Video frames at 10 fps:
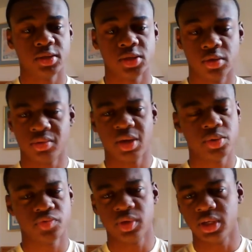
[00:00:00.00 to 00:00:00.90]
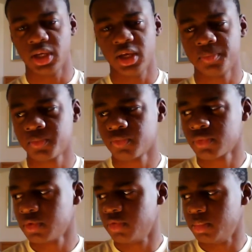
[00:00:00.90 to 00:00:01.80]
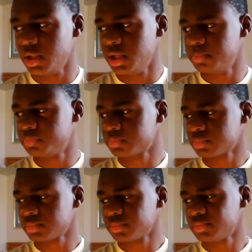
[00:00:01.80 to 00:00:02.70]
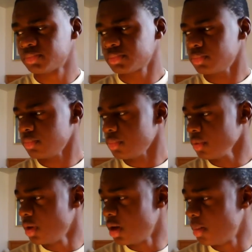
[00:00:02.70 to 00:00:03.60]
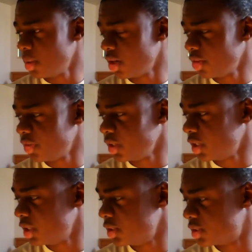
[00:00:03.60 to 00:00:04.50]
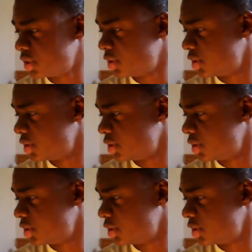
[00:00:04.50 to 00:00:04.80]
So that was really it for me. Another thing is,